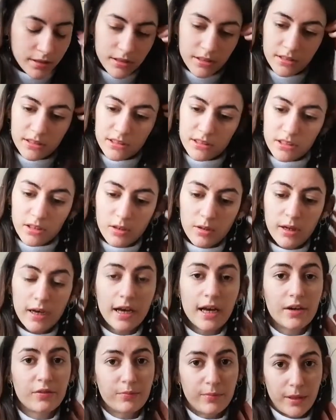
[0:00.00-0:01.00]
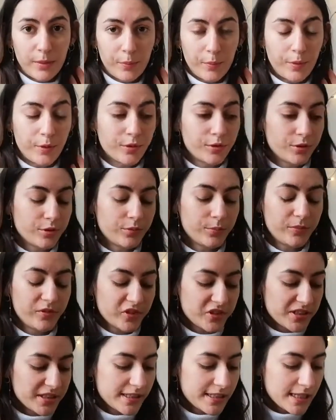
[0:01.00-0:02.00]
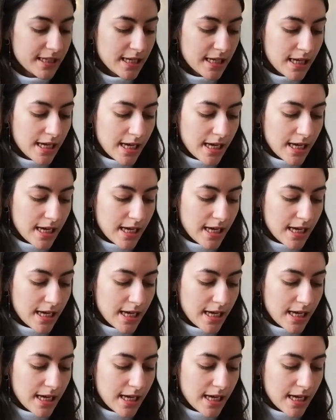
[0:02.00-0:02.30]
So I have my pot, obviously.